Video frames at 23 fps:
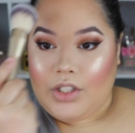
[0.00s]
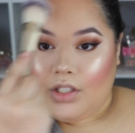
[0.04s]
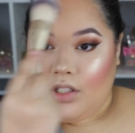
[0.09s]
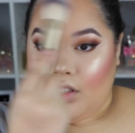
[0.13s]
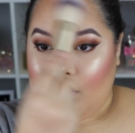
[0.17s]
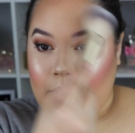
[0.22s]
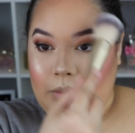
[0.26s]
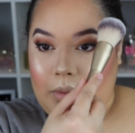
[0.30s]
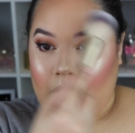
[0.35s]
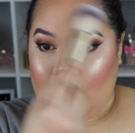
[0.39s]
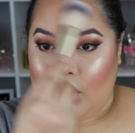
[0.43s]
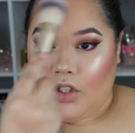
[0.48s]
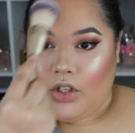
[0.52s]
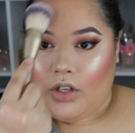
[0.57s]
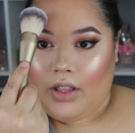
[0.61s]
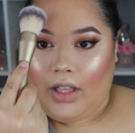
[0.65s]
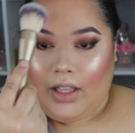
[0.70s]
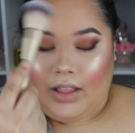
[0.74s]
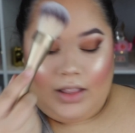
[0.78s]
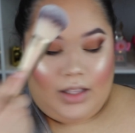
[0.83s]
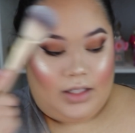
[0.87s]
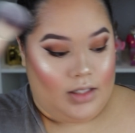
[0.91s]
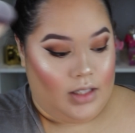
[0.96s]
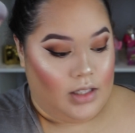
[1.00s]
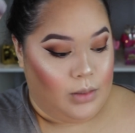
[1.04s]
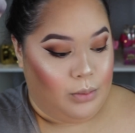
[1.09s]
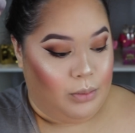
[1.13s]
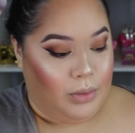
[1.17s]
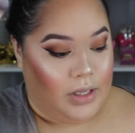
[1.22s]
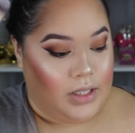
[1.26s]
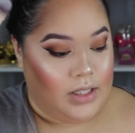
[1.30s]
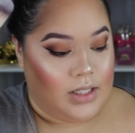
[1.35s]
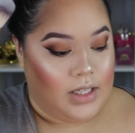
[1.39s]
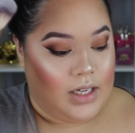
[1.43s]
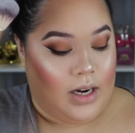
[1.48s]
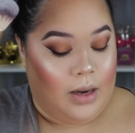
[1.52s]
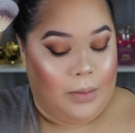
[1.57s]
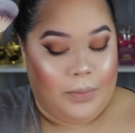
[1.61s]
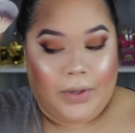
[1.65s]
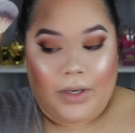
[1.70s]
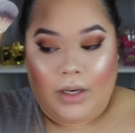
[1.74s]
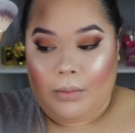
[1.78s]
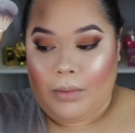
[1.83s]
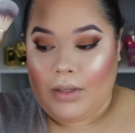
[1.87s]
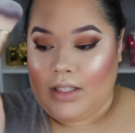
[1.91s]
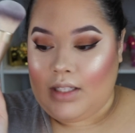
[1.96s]
just to make sure that this is blended, I'm
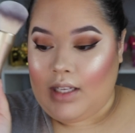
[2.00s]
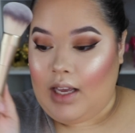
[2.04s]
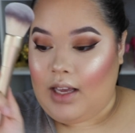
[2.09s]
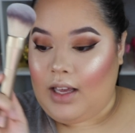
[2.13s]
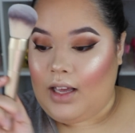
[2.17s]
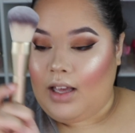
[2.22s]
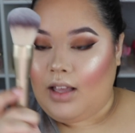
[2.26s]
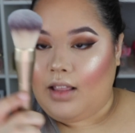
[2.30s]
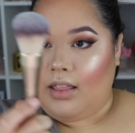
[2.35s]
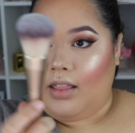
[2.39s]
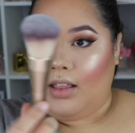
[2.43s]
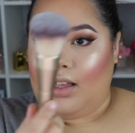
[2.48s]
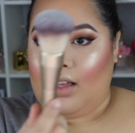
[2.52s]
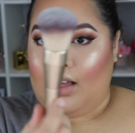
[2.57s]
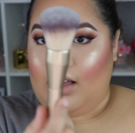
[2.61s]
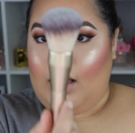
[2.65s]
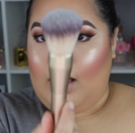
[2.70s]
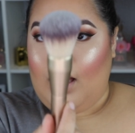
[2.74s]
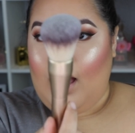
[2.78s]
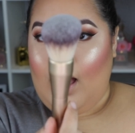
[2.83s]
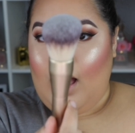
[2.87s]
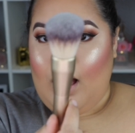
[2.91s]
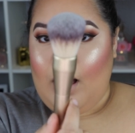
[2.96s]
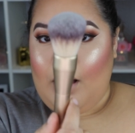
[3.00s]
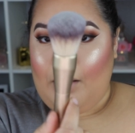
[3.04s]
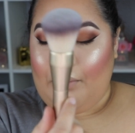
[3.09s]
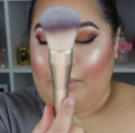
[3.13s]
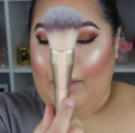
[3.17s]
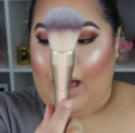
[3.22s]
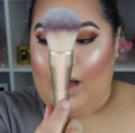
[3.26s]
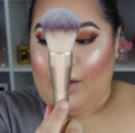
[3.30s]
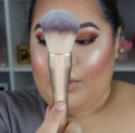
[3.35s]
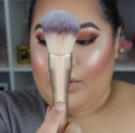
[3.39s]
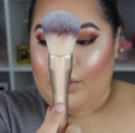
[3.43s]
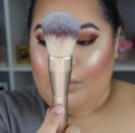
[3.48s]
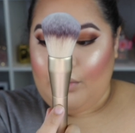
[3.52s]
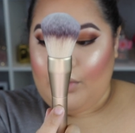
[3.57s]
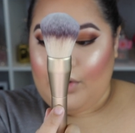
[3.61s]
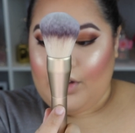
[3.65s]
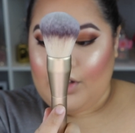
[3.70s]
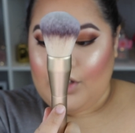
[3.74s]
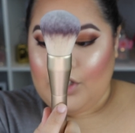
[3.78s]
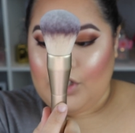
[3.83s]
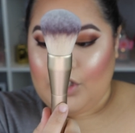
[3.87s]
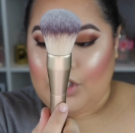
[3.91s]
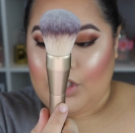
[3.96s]
going to be taking the powder
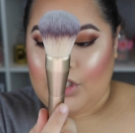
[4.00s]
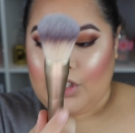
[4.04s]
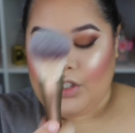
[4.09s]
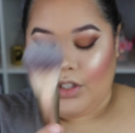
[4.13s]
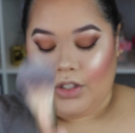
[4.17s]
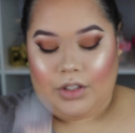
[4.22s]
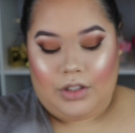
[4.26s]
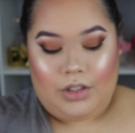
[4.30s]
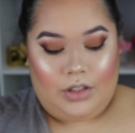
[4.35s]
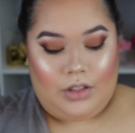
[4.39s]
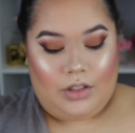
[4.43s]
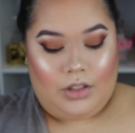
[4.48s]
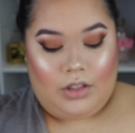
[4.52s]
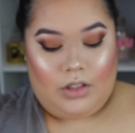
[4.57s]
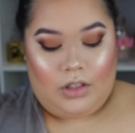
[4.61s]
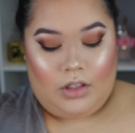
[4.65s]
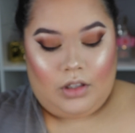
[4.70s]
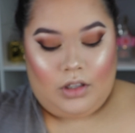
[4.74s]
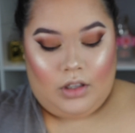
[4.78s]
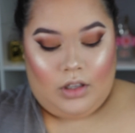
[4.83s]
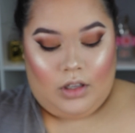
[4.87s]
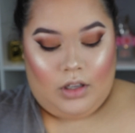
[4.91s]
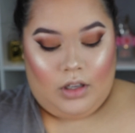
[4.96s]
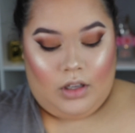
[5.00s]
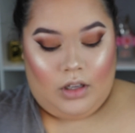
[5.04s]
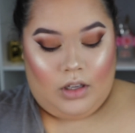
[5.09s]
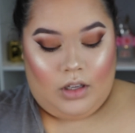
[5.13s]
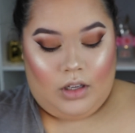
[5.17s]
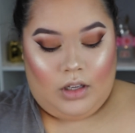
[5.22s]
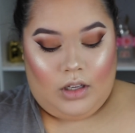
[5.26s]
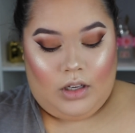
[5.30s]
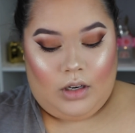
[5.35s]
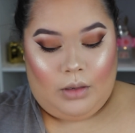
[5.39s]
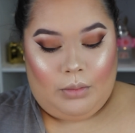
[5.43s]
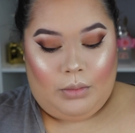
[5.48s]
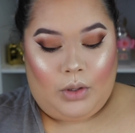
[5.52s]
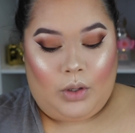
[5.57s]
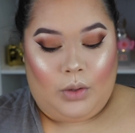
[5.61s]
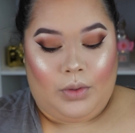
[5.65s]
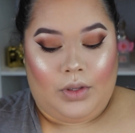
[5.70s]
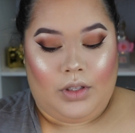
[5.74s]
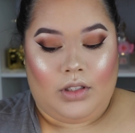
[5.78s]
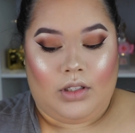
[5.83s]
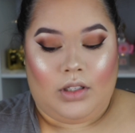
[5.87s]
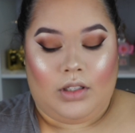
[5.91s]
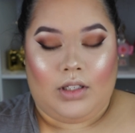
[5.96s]
brush, and I'm
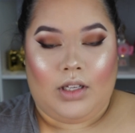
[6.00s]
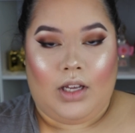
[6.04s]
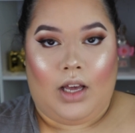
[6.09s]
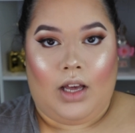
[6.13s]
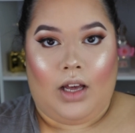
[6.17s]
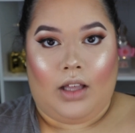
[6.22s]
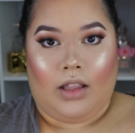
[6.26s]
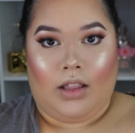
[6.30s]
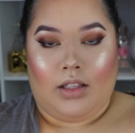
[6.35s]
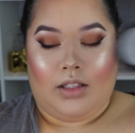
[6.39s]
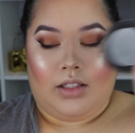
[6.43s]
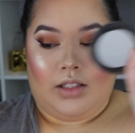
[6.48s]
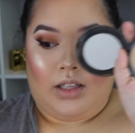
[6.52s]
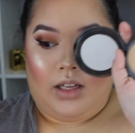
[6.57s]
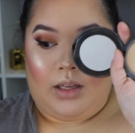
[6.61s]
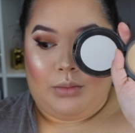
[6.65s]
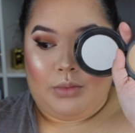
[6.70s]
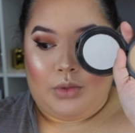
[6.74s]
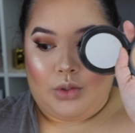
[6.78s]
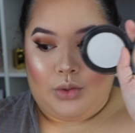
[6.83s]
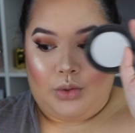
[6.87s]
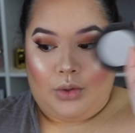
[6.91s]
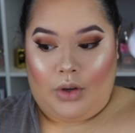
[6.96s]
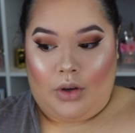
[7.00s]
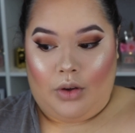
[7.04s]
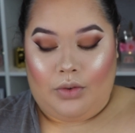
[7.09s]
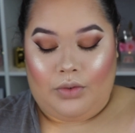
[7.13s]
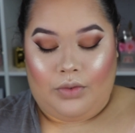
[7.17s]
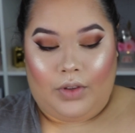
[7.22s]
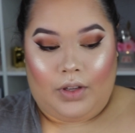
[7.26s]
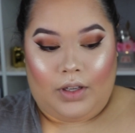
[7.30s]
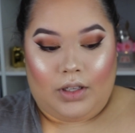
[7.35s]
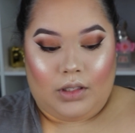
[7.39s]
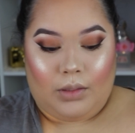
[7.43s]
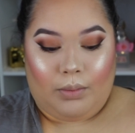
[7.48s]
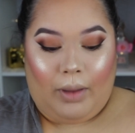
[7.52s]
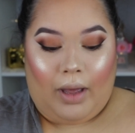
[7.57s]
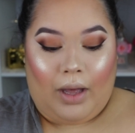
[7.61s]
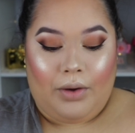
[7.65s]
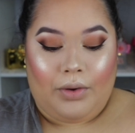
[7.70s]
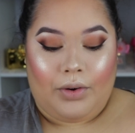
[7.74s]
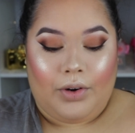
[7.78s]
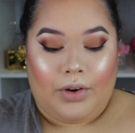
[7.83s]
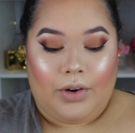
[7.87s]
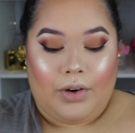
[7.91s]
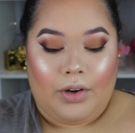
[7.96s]
going to take the same Studio Fix
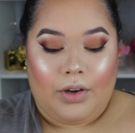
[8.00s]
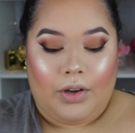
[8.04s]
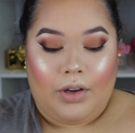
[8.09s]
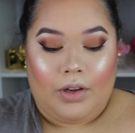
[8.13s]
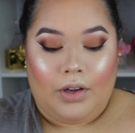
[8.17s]
powder